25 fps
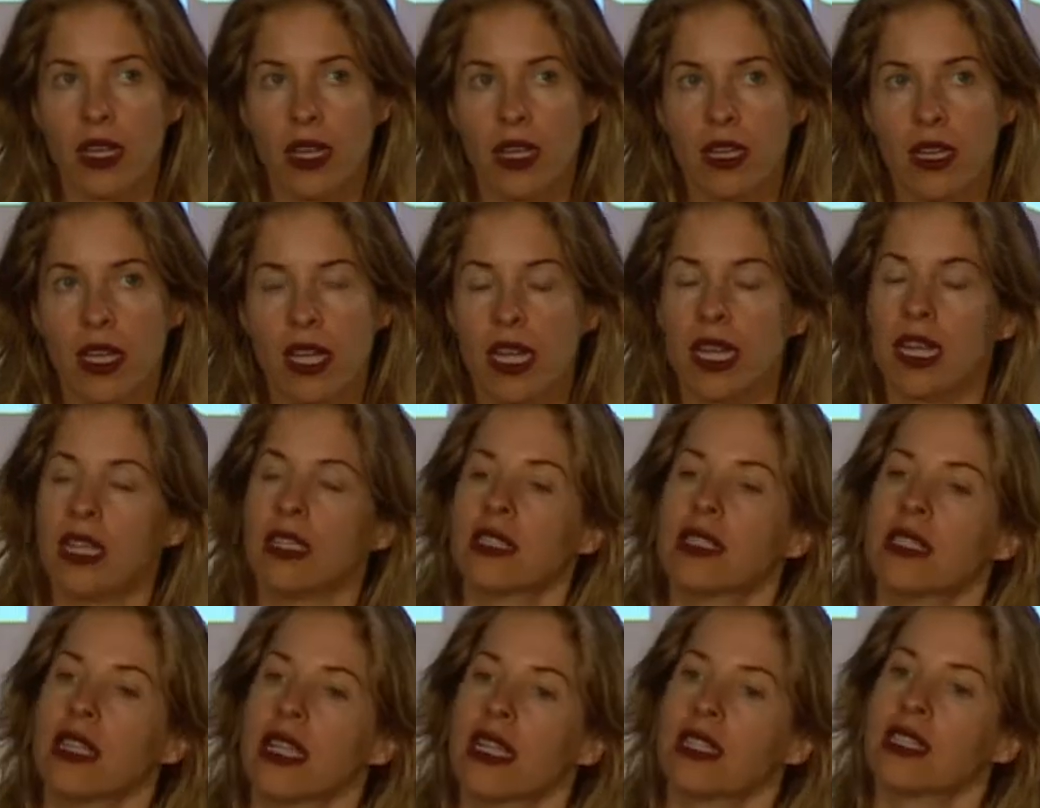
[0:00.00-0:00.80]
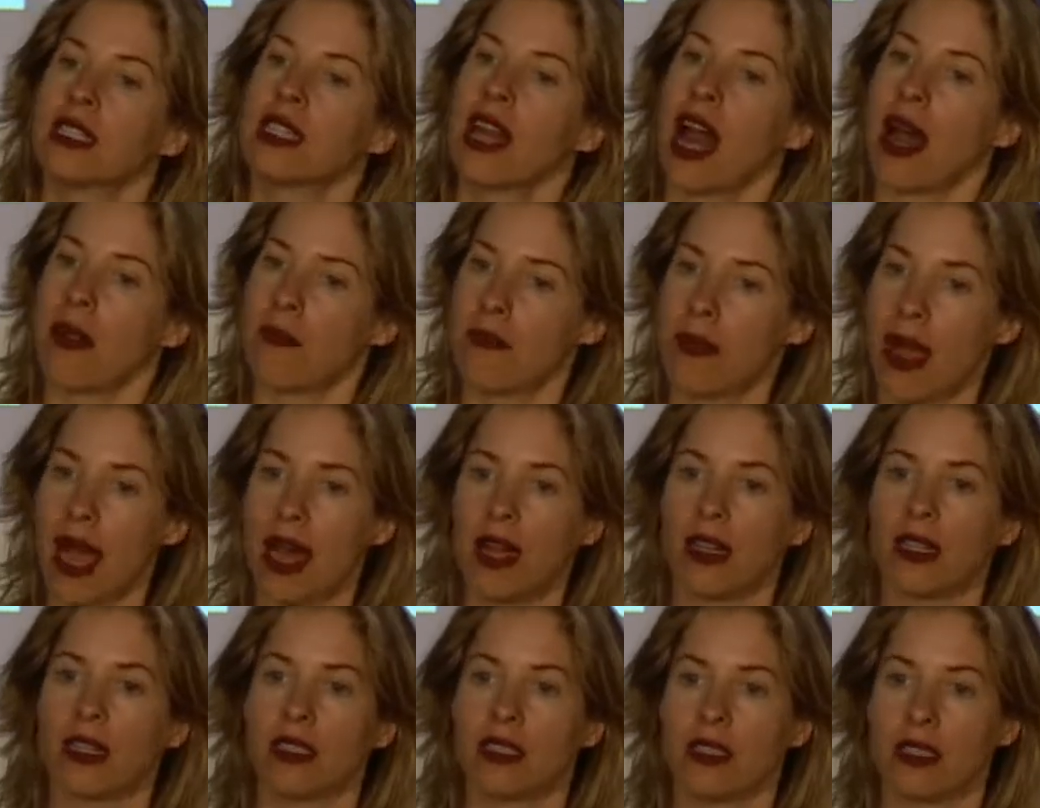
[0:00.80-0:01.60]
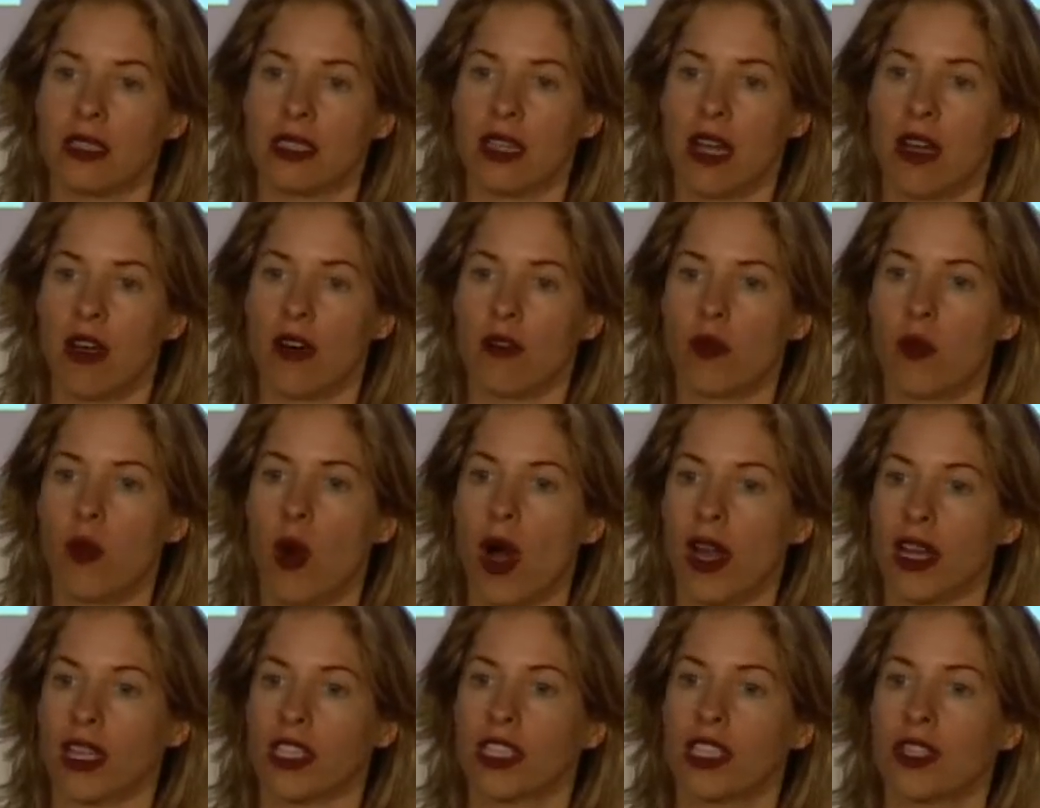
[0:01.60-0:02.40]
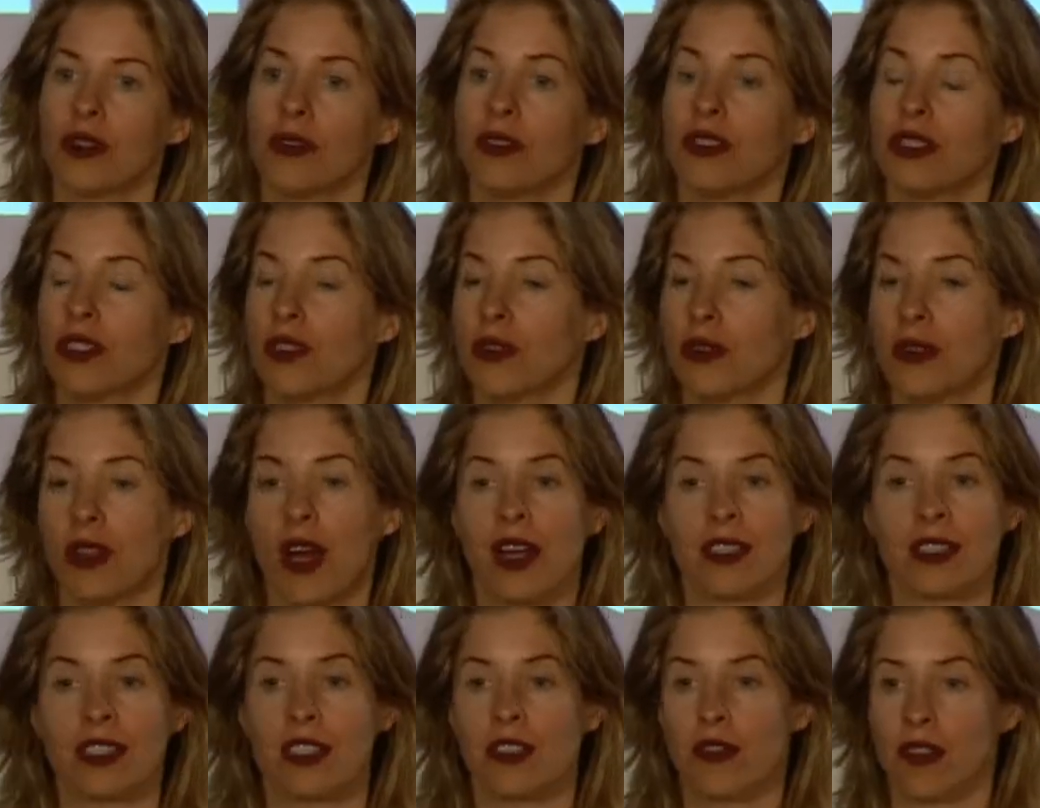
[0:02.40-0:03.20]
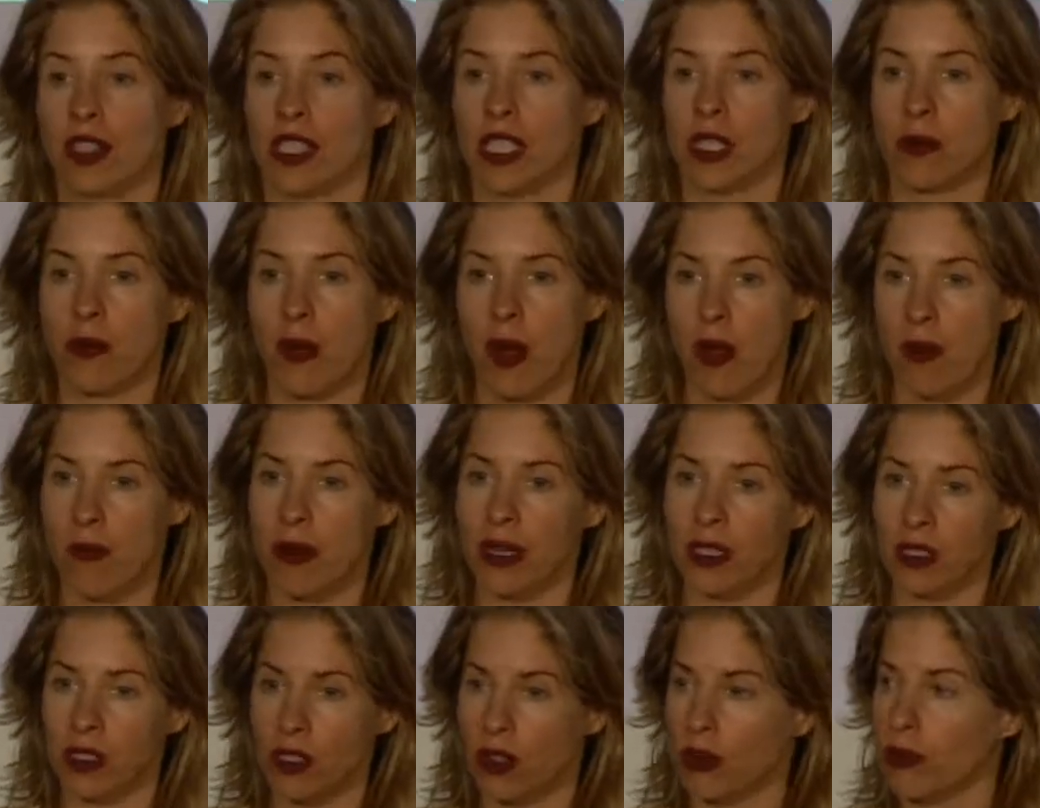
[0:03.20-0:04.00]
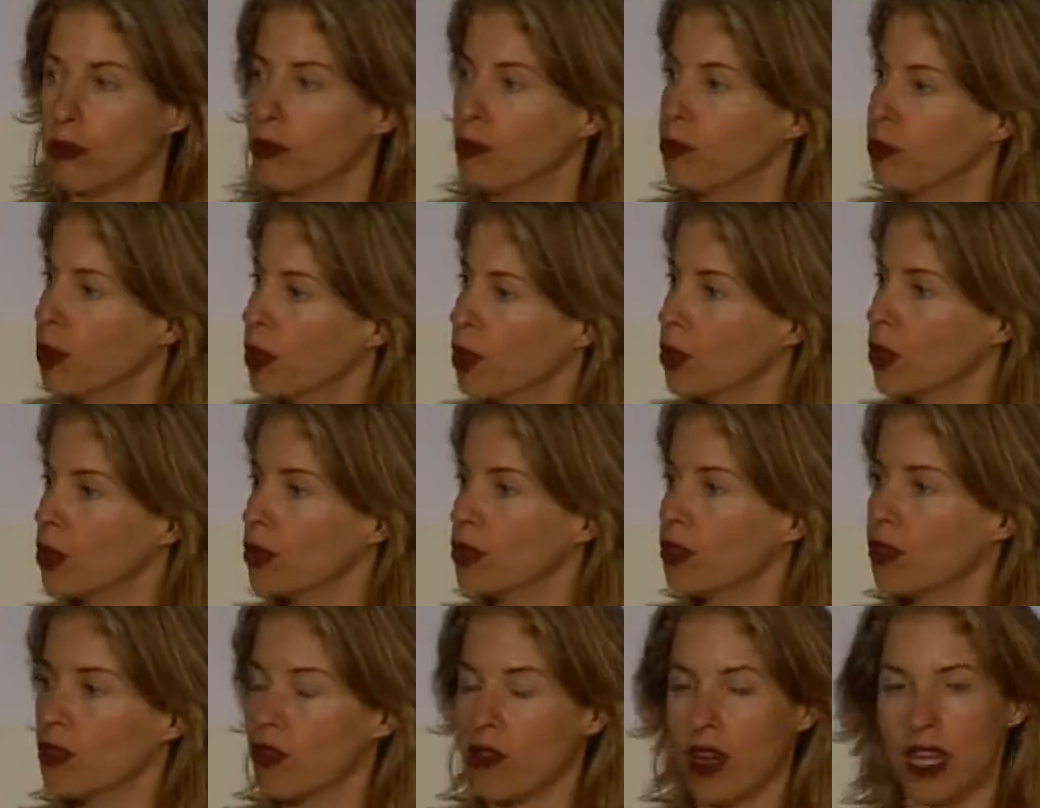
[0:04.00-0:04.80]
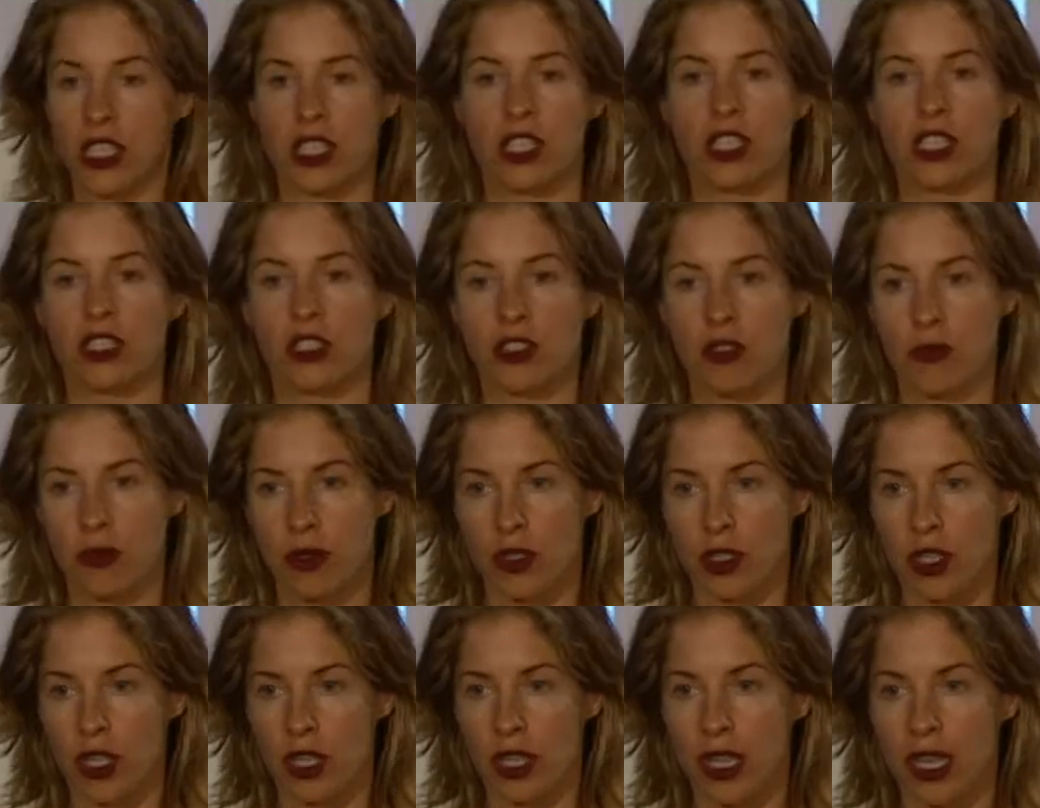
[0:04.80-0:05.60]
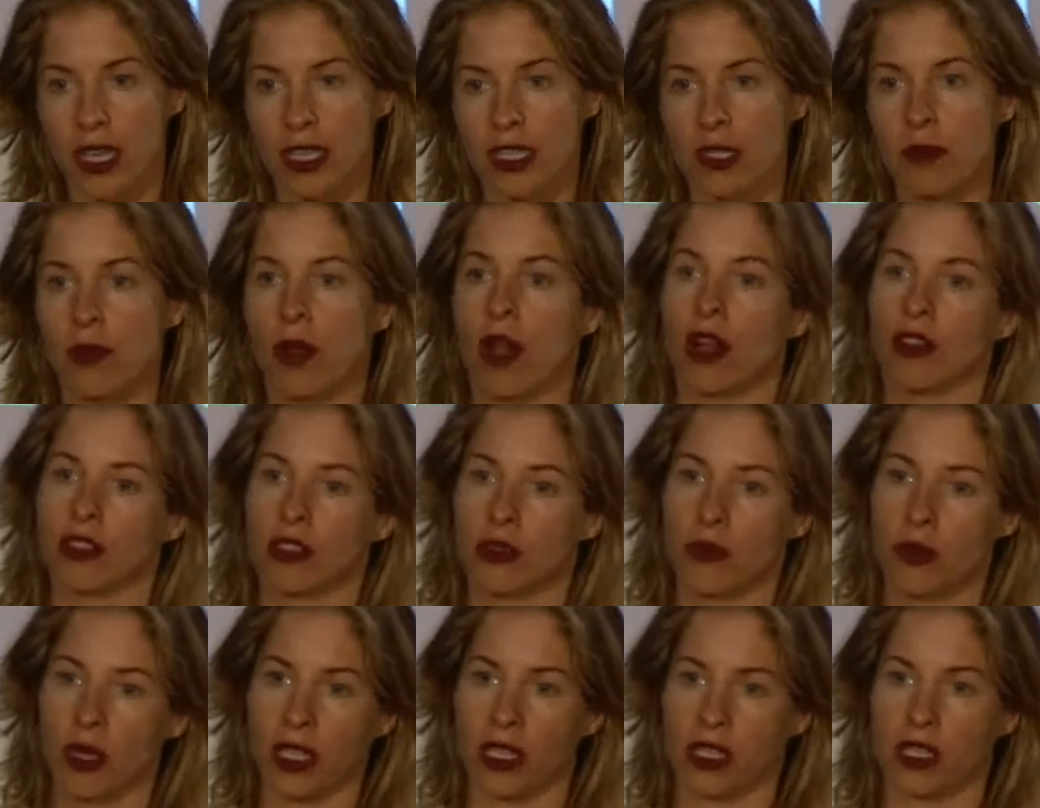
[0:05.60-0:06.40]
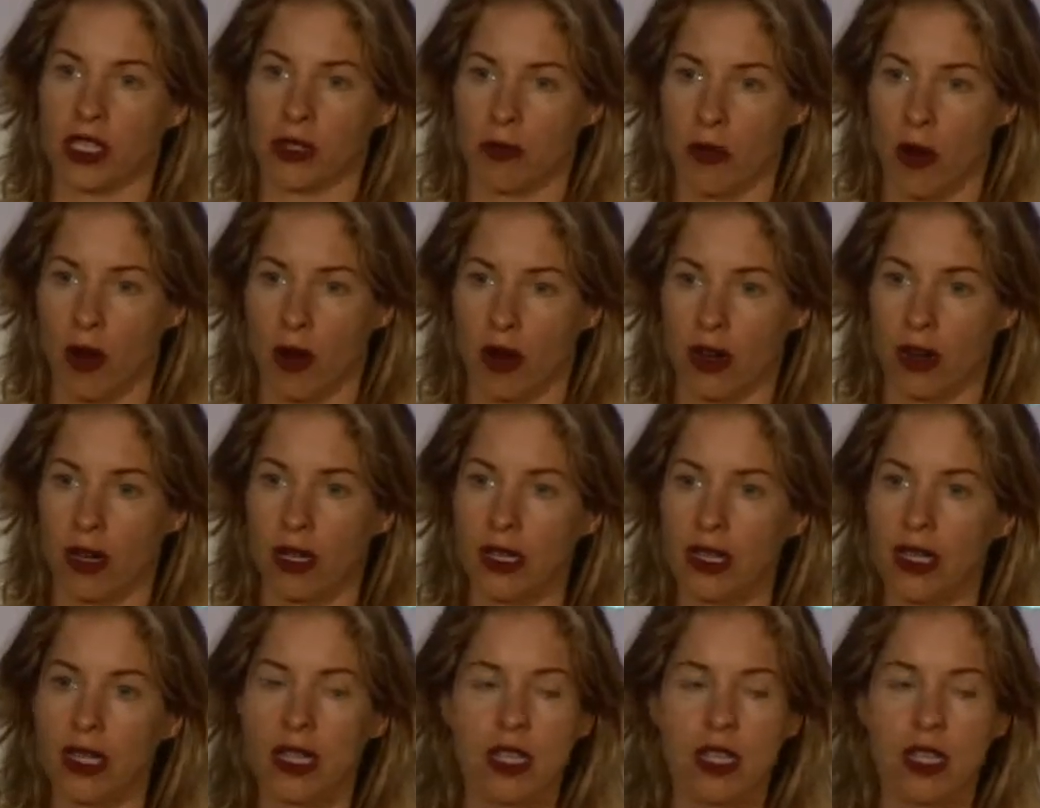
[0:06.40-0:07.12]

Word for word: it is, it's that balance of wanting to do lots of experimental, bold, fresh distribution things, but also being smart.